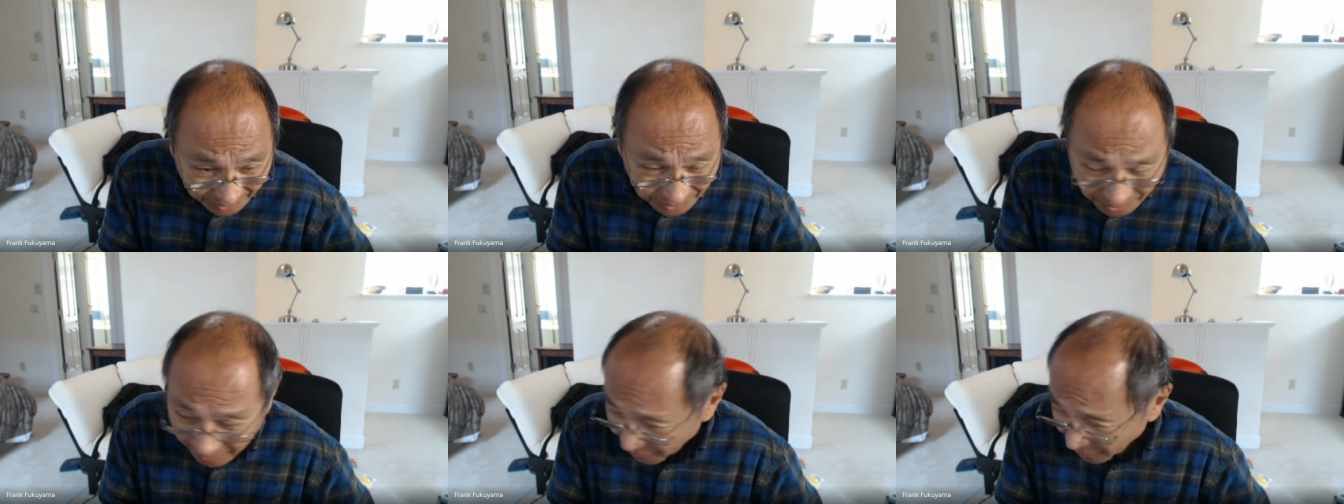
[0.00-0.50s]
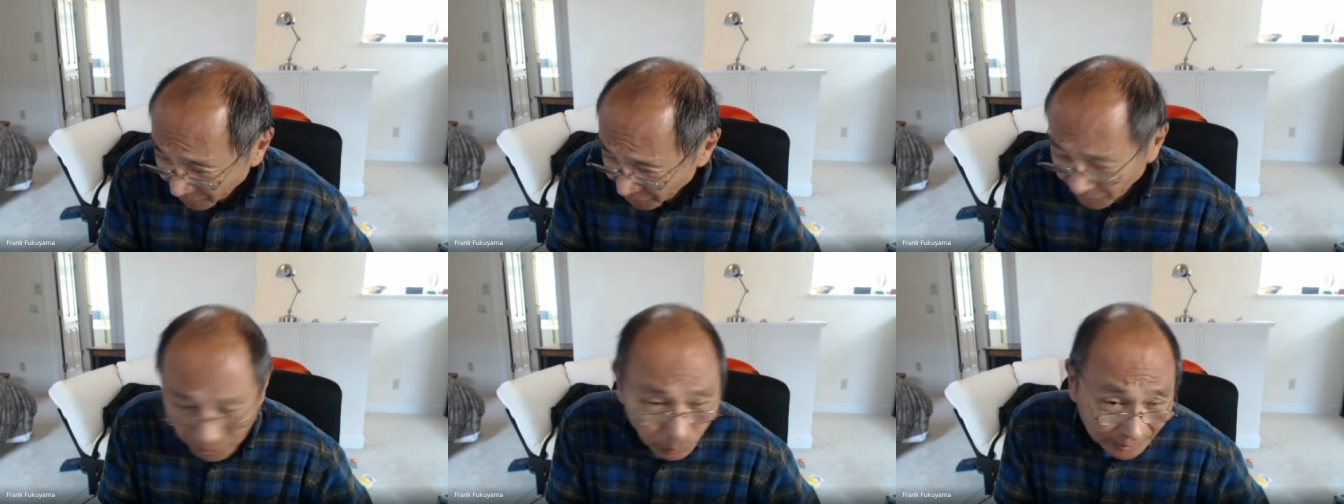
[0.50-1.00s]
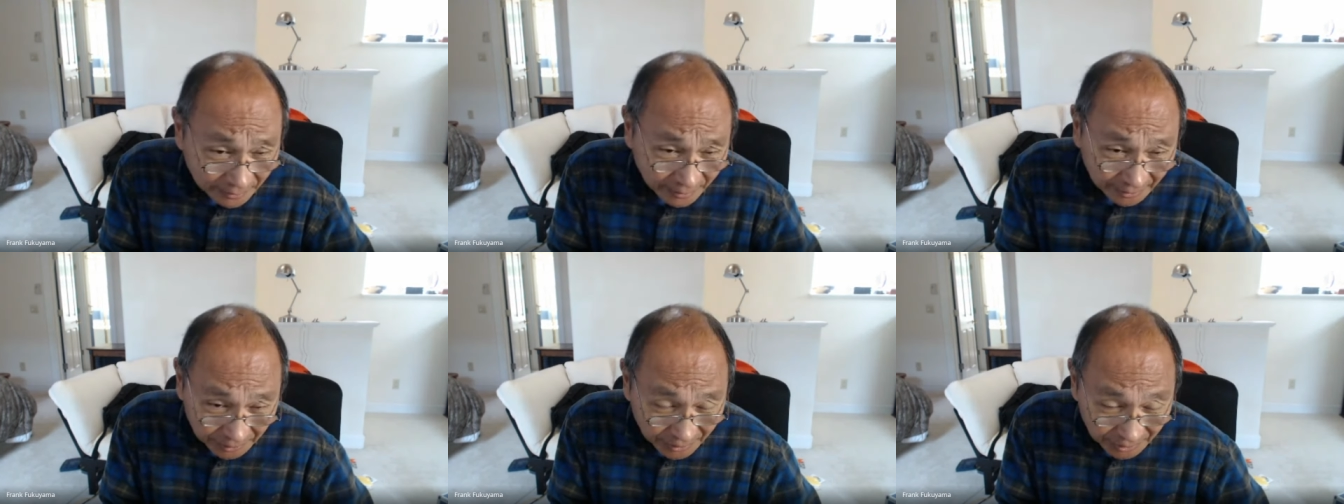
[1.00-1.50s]
state, You know, so it's one
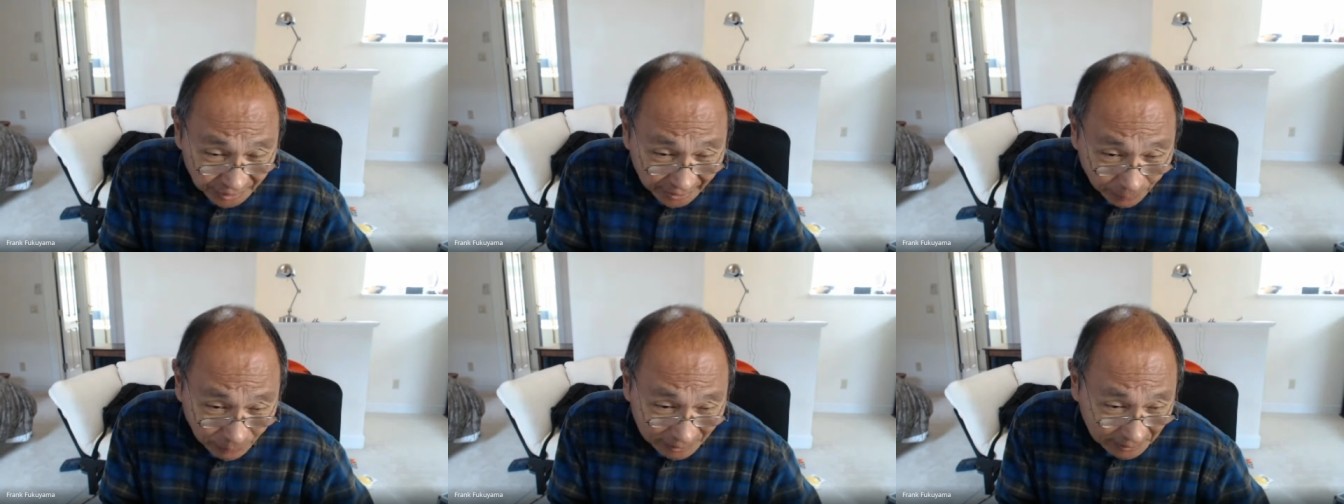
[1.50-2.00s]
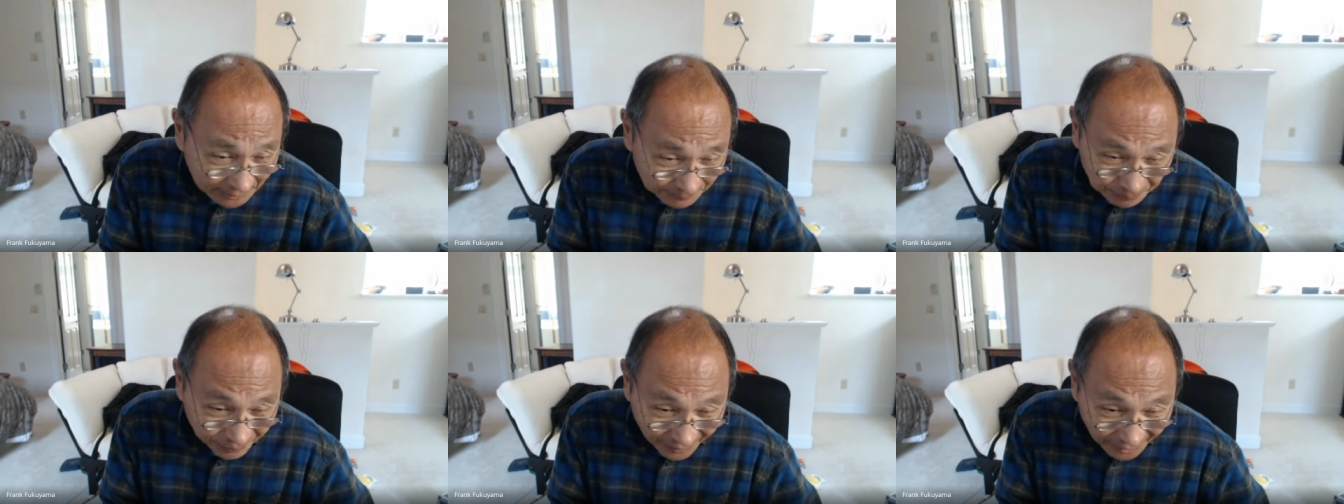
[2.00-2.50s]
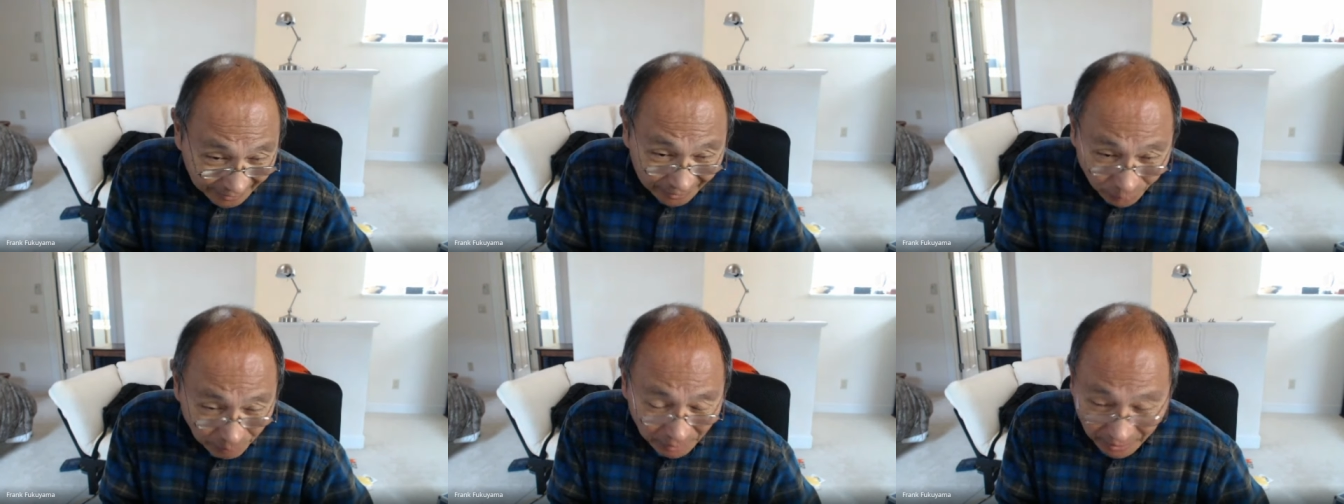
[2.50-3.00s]
thing to say, well, I
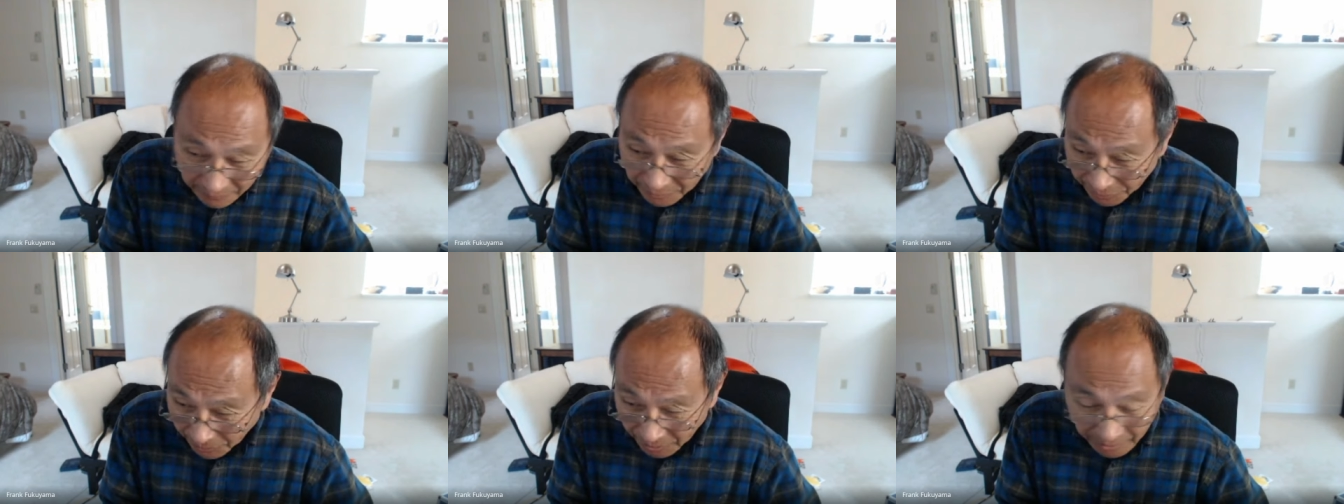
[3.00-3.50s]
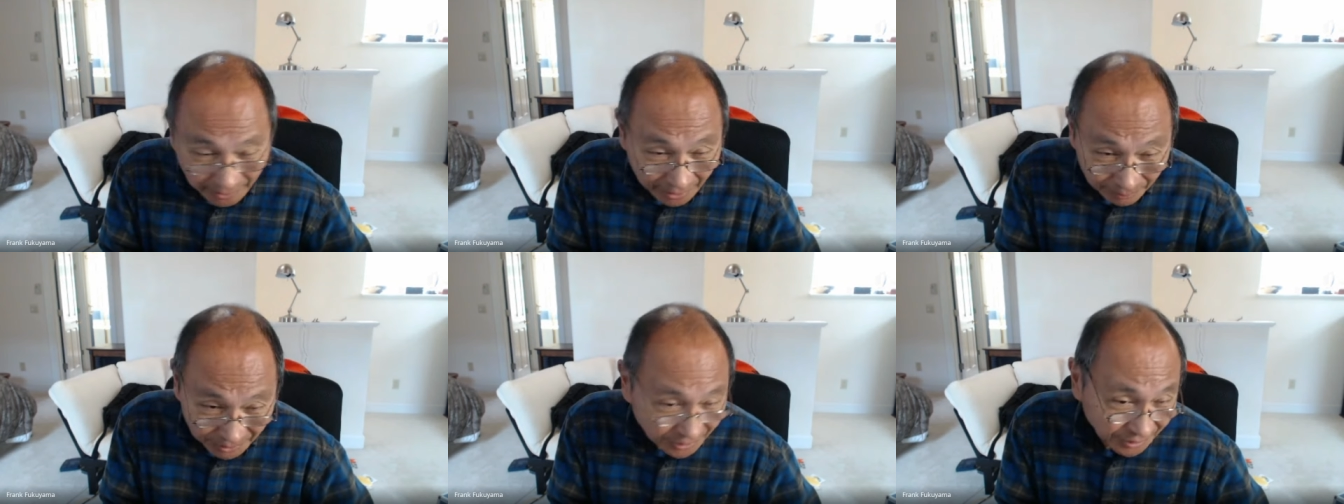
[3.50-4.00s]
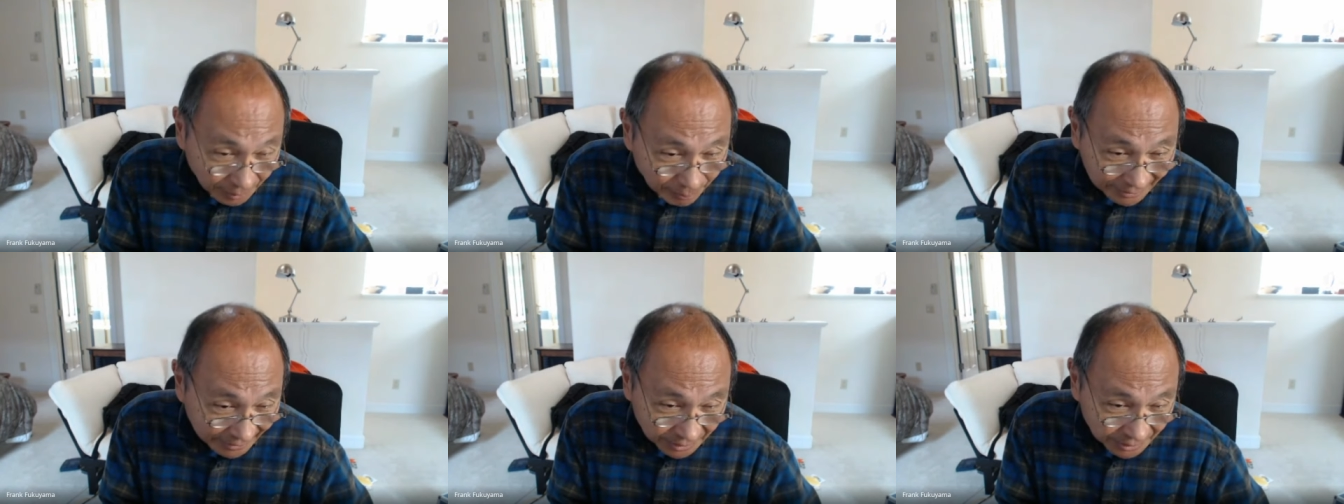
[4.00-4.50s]
don't believe the New York Times because they're
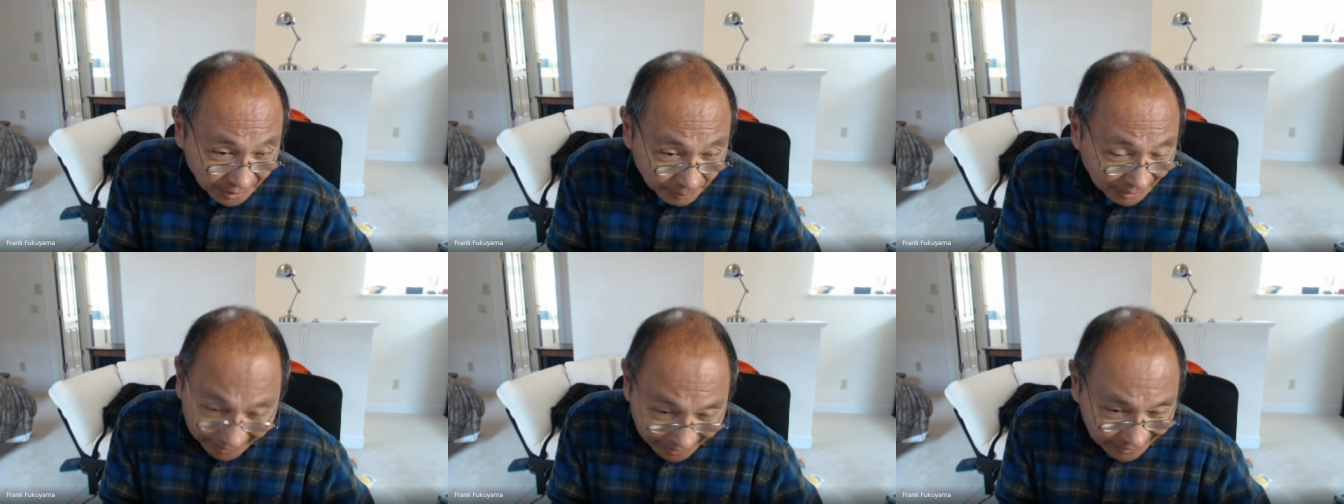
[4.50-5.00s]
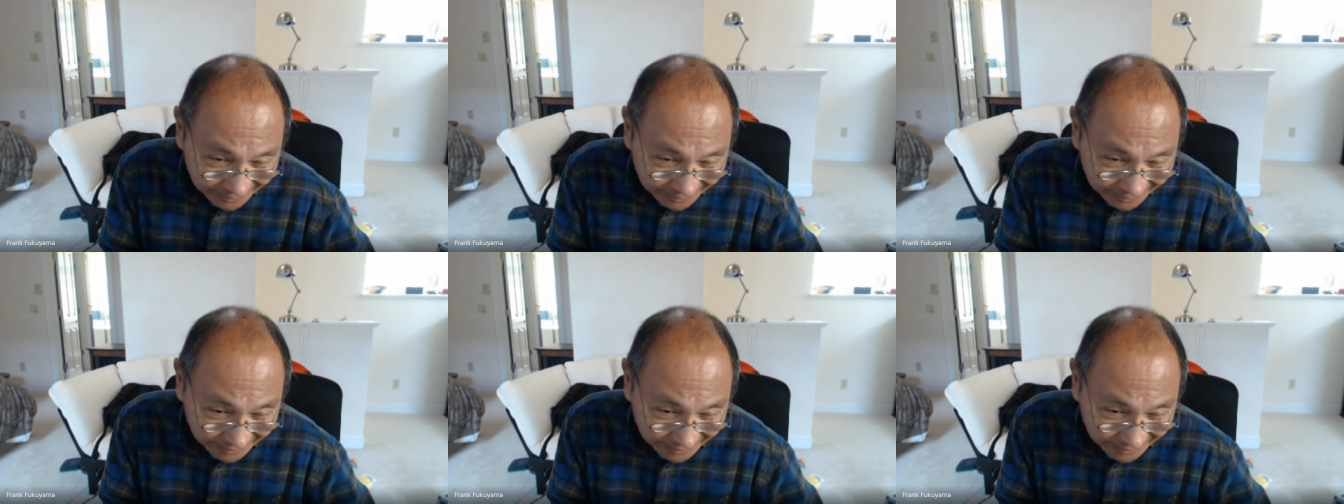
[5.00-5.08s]
biased. I mean, I